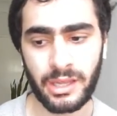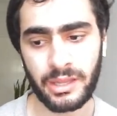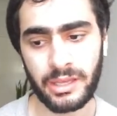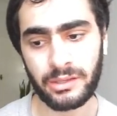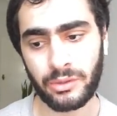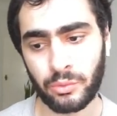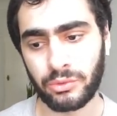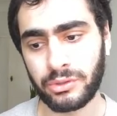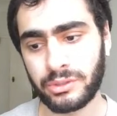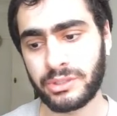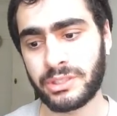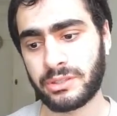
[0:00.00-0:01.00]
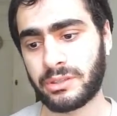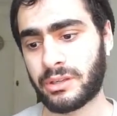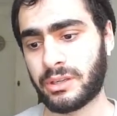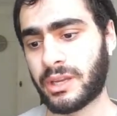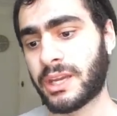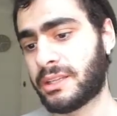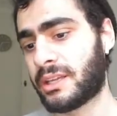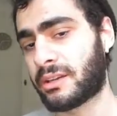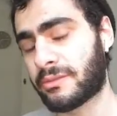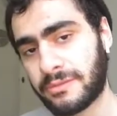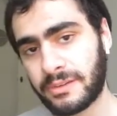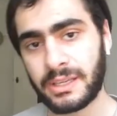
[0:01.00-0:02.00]
They're in the woods and they're
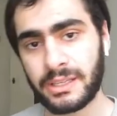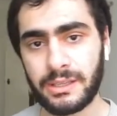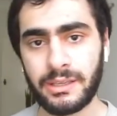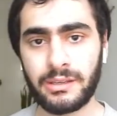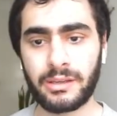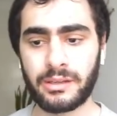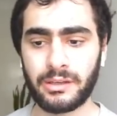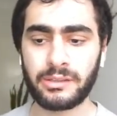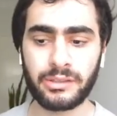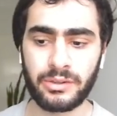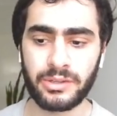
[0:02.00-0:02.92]
conflicting, and I don't know.